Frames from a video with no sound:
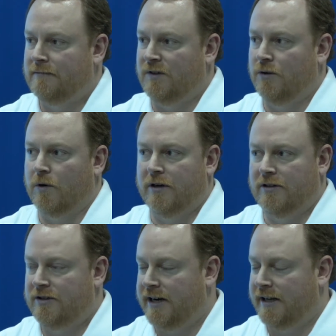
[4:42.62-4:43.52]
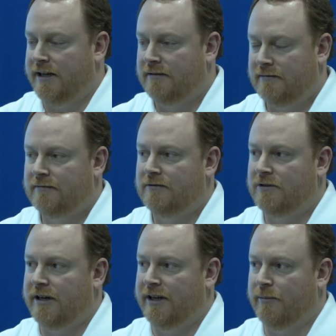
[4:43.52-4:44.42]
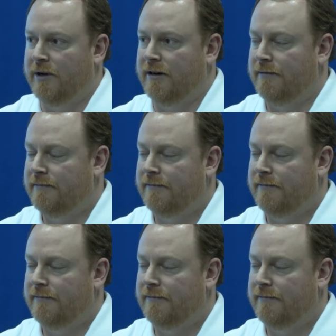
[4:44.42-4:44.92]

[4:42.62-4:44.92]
working to try to get better.